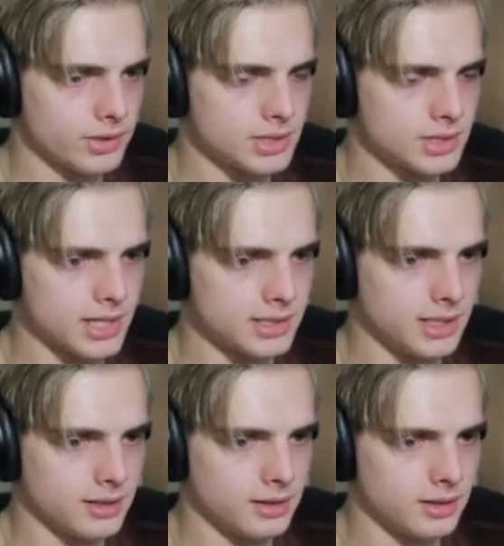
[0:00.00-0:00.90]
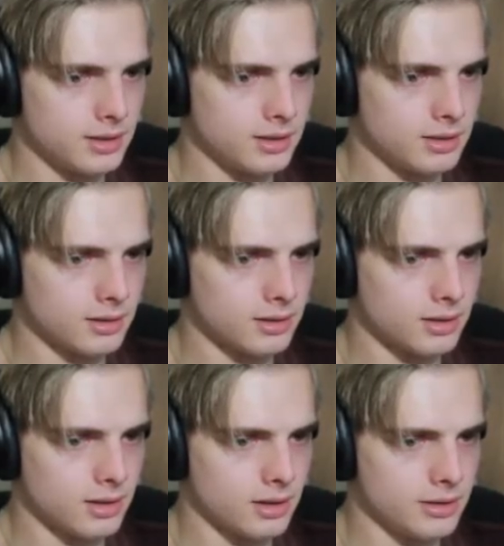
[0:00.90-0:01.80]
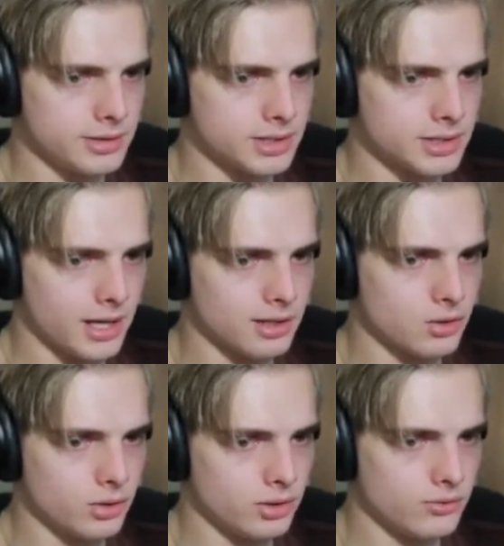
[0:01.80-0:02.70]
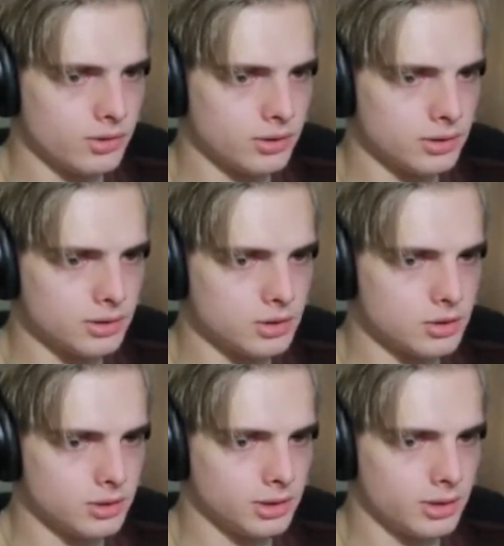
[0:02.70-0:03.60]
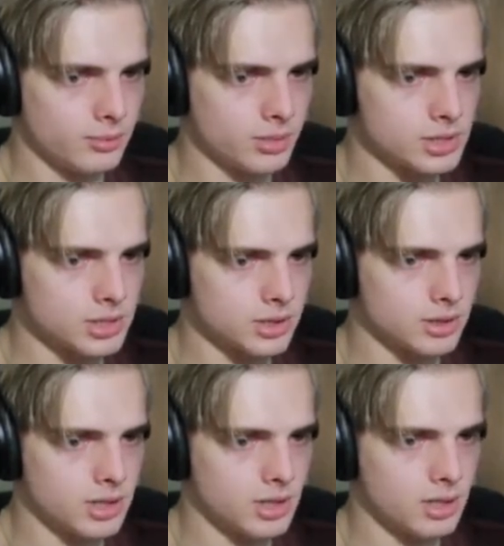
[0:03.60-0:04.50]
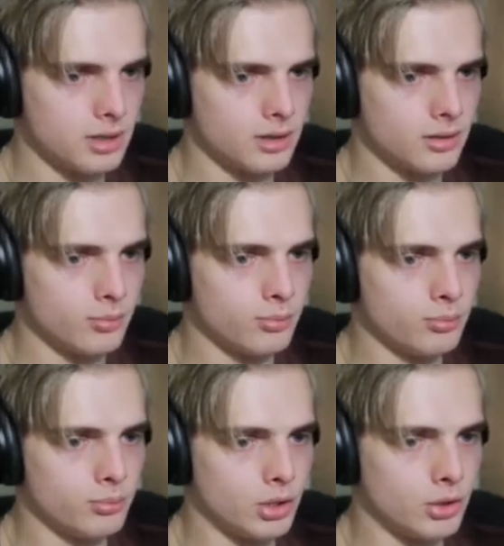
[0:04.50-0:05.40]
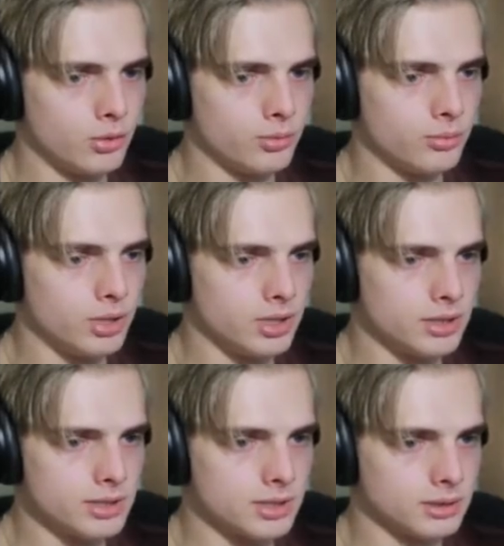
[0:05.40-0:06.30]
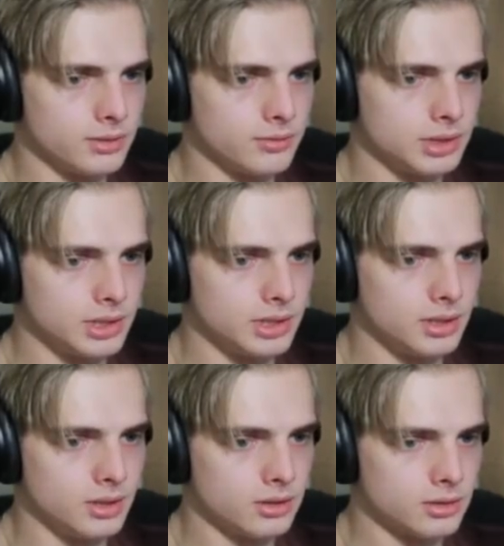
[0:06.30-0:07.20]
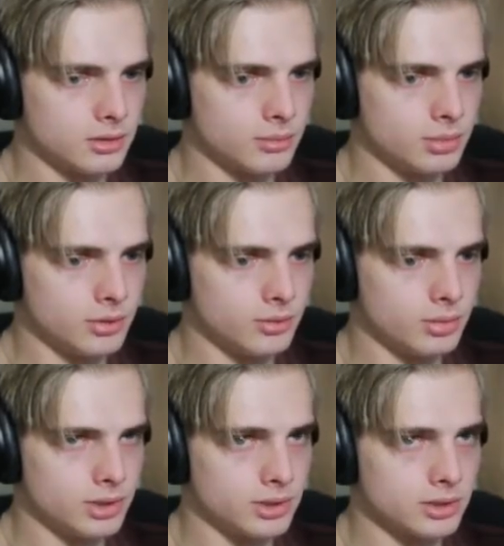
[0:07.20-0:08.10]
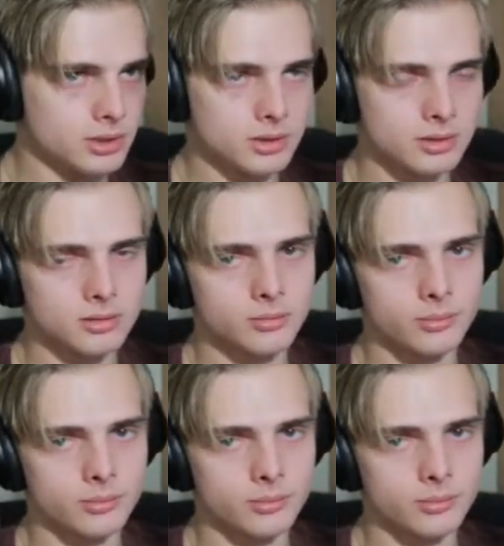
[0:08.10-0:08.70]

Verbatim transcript: It just has that, like, insectoid feeling to it. Like a bunch of bone bugs are living there, you know? Bone bugs.